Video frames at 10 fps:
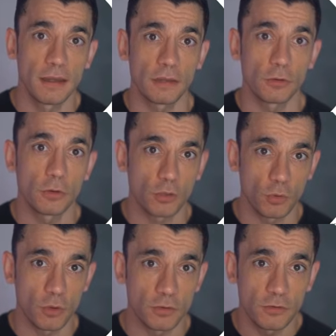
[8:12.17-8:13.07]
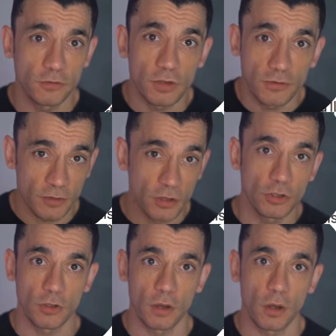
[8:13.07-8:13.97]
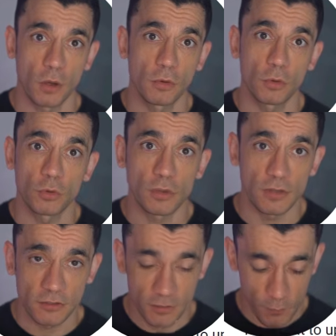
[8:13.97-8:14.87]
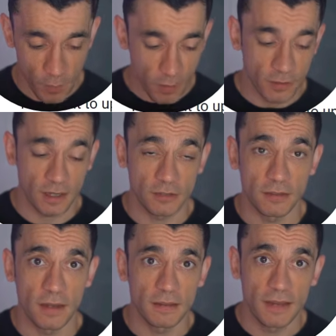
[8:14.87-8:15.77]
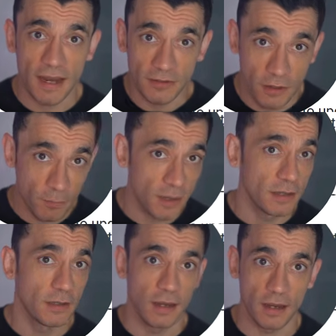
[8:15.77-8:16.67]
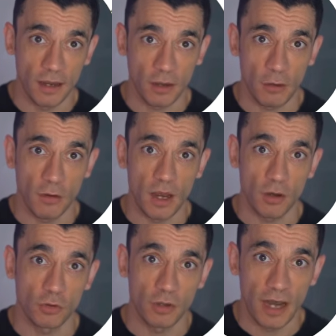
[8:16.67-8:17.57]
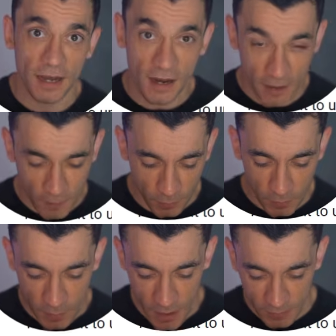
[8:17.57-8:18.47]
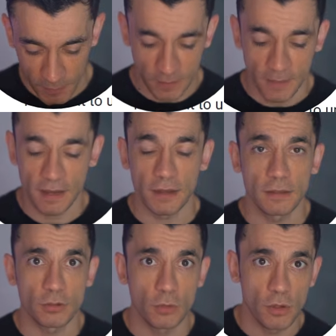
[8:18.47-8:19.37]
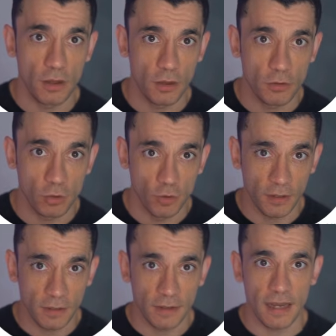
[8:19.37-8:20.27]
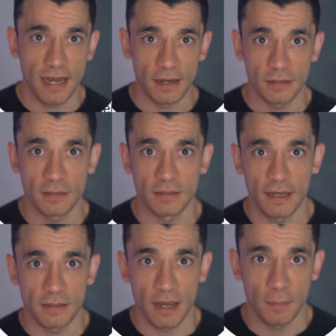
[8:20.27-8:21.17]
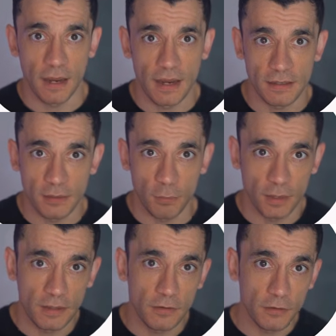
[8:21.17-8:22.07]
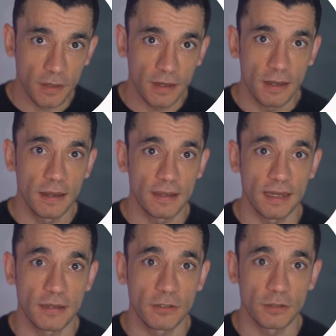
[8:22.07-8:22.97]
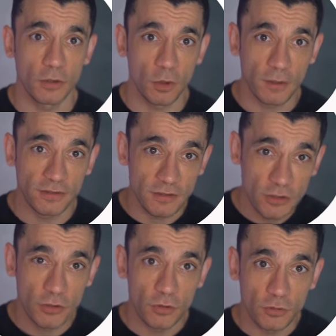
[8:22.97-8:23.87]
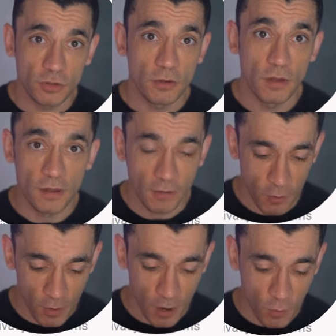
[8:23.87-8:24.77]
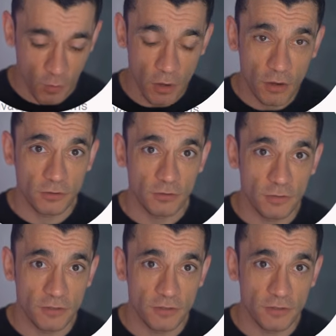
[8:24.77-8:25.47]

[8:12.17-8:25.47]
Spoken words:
if you just want the free version of all this, the process, the SOPs, and over 100 AI use cases like this one, join the AI Success Lab. It's completely free. Links in the comments and description. You'll get all the notes from this